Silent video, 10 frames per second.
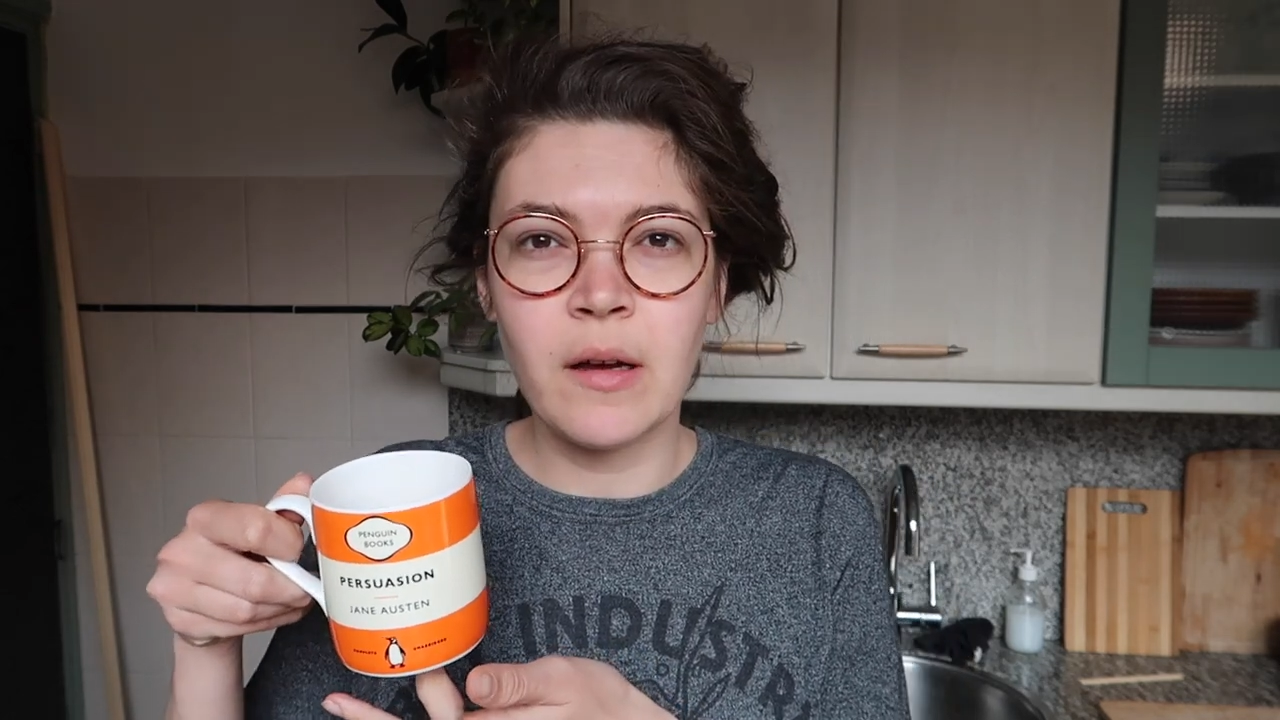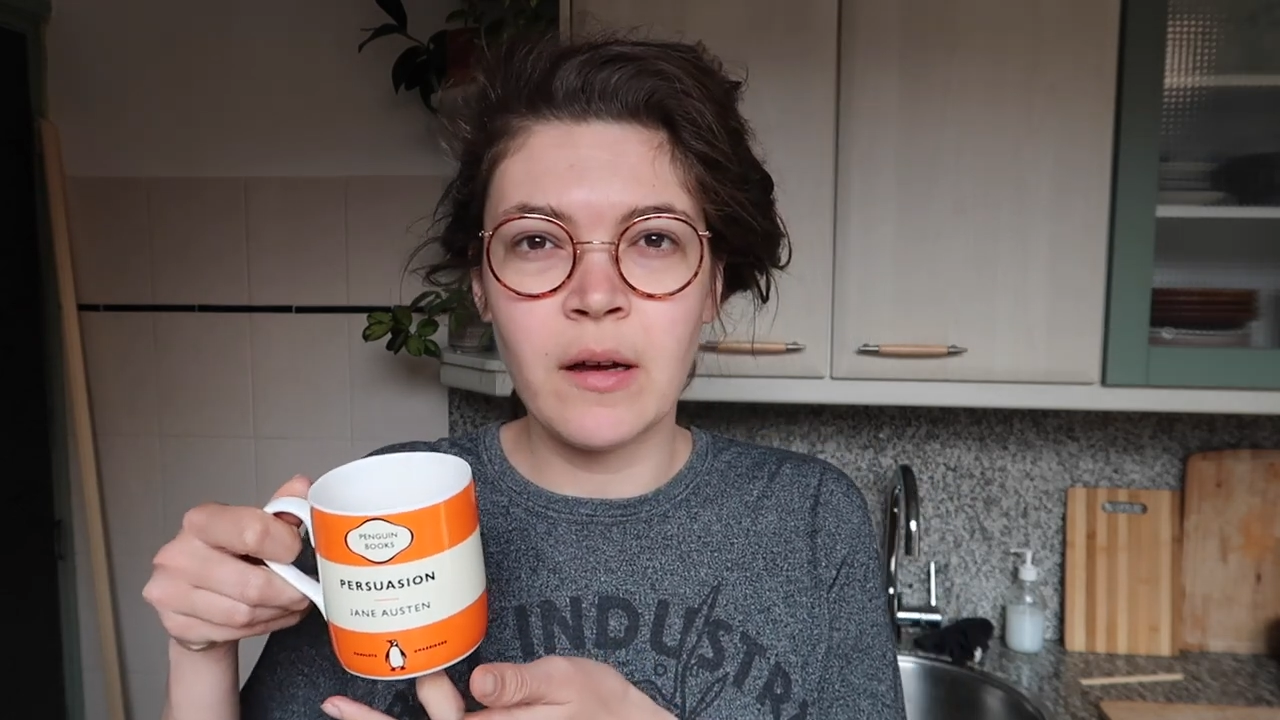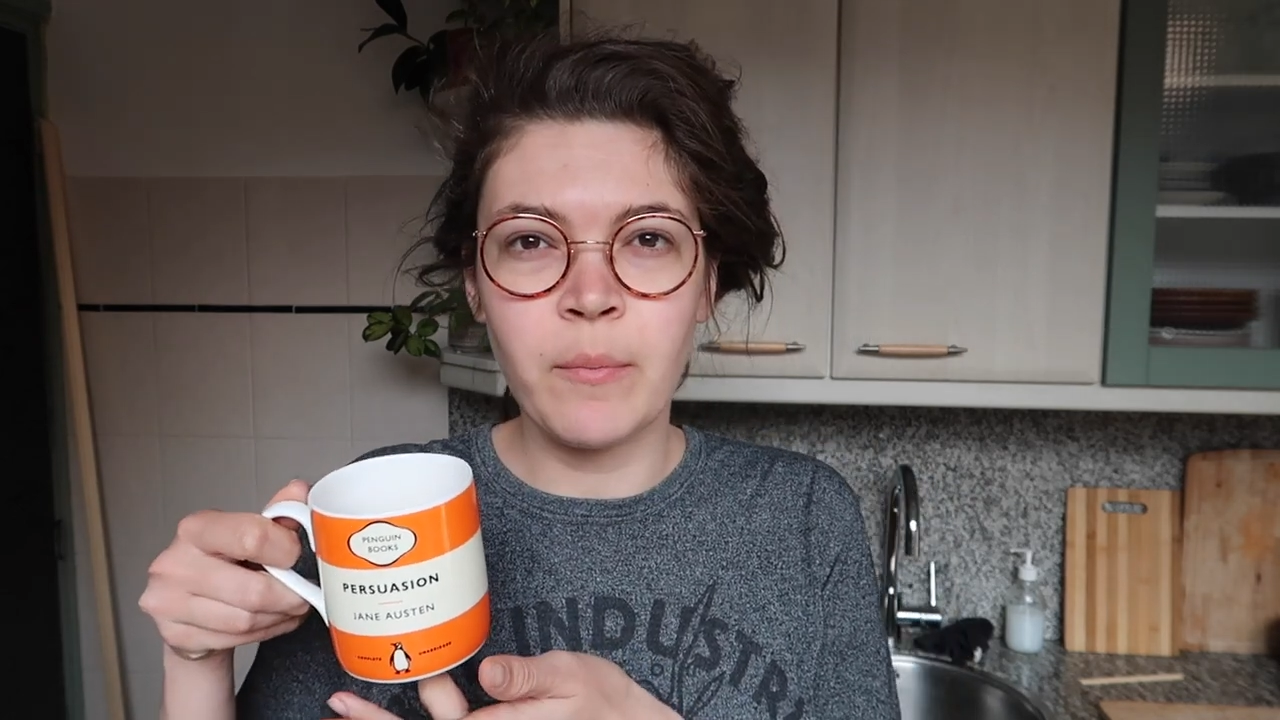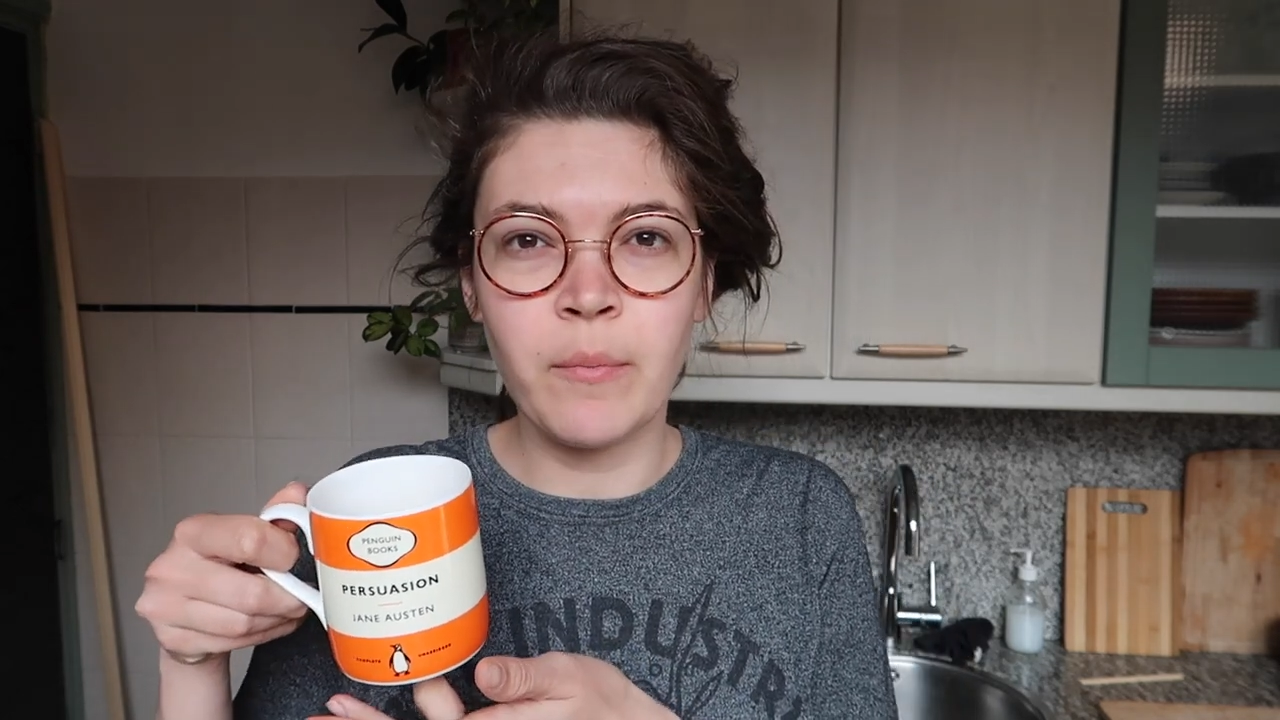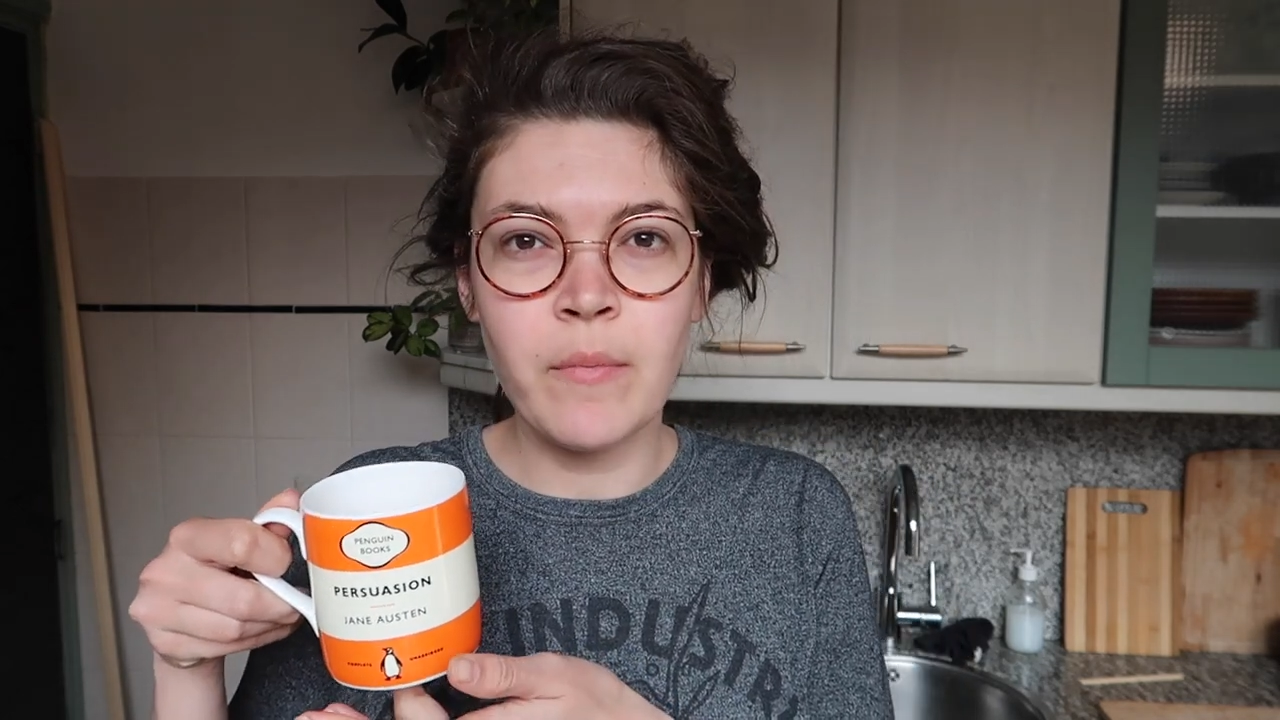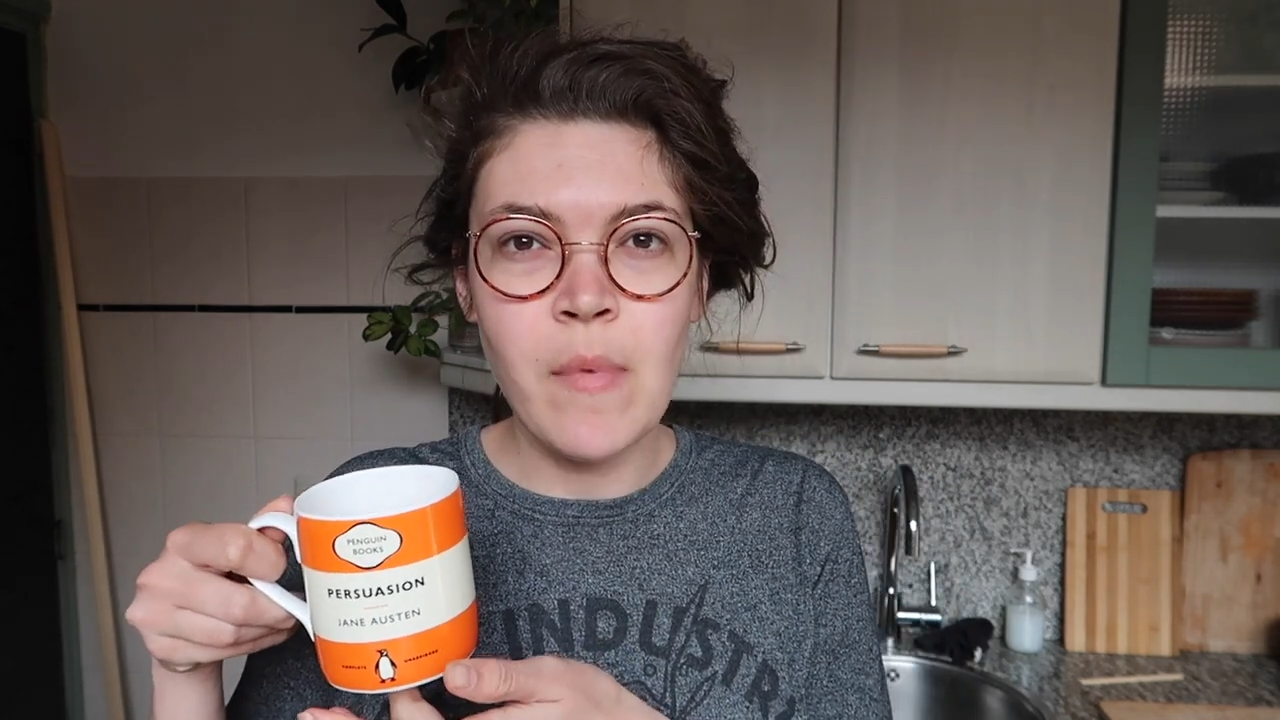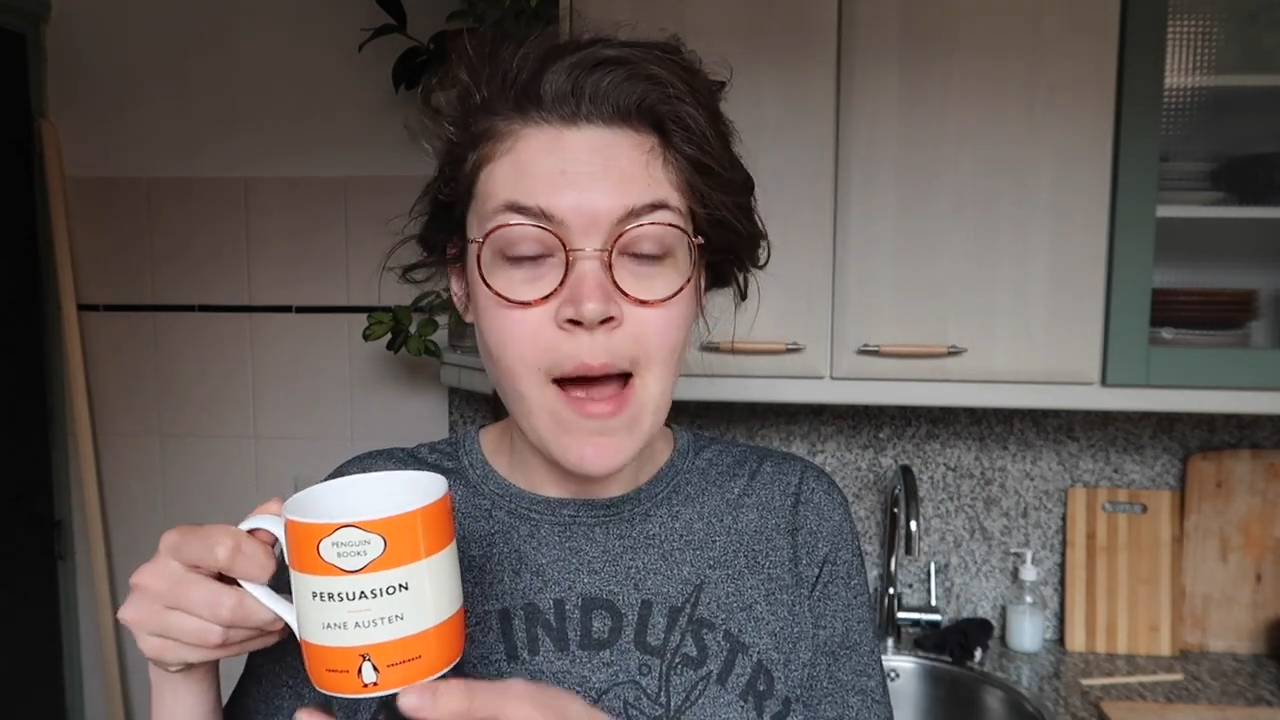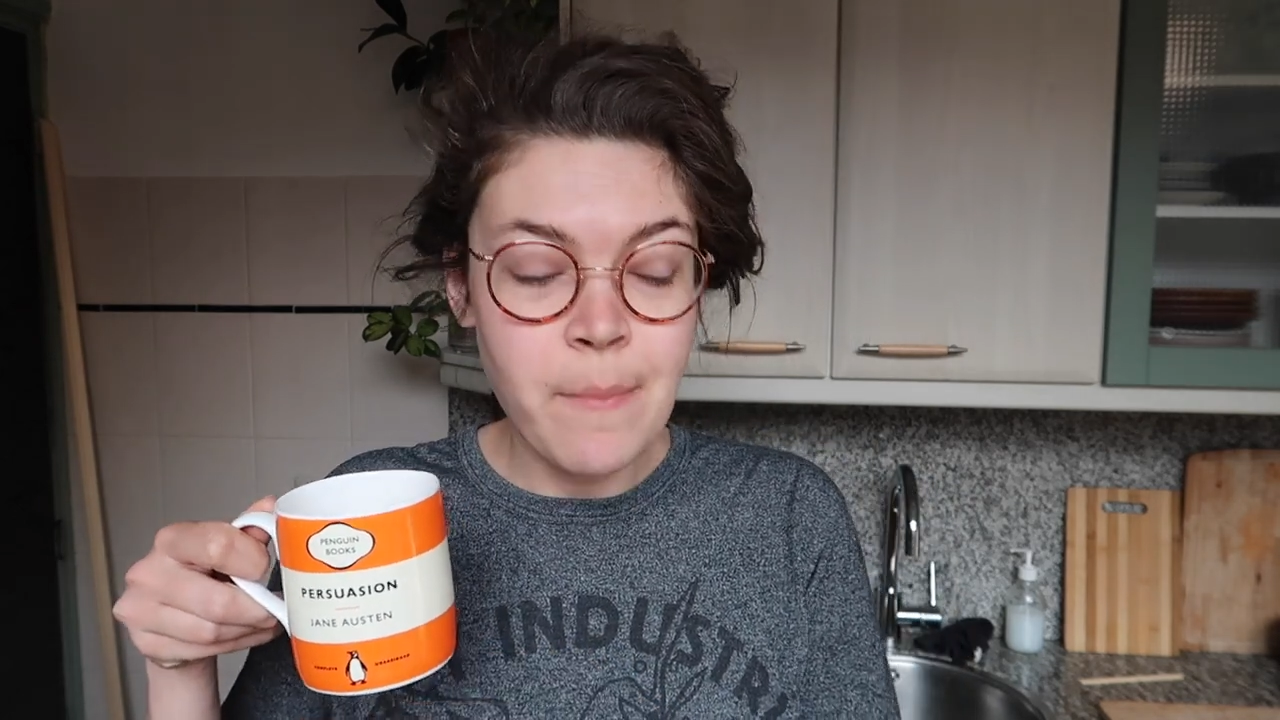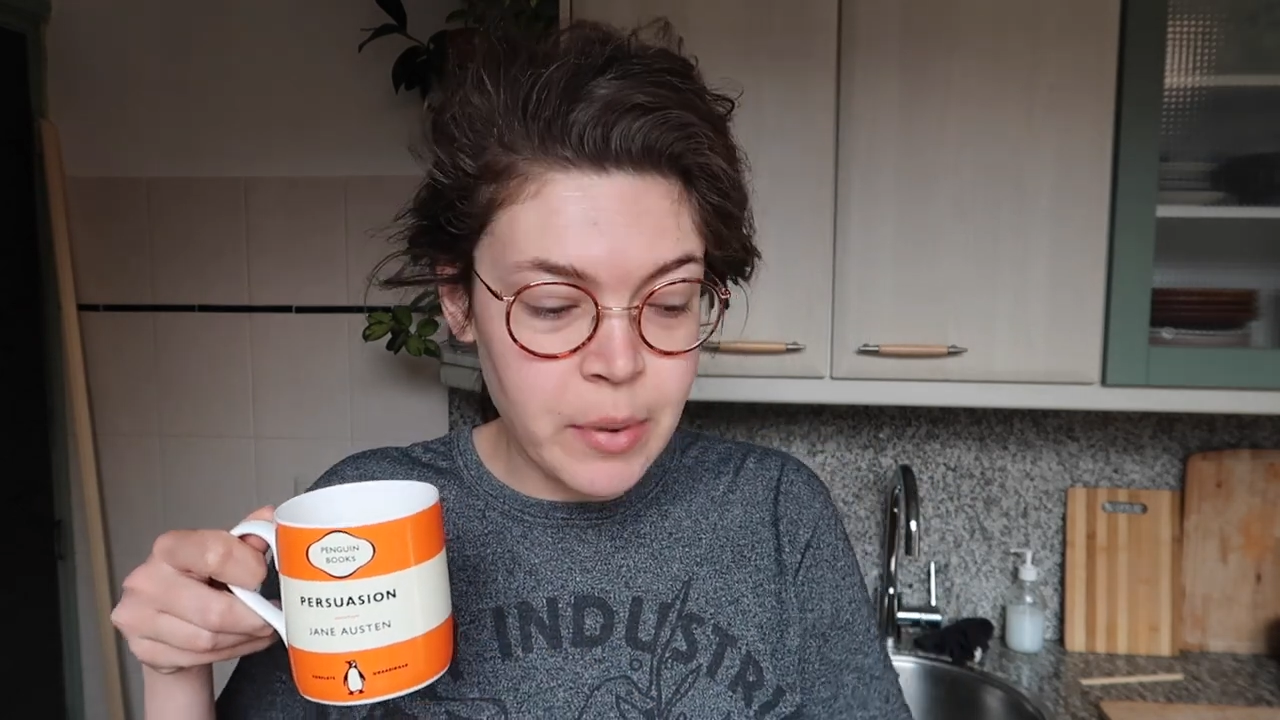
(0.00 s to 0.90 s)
I'm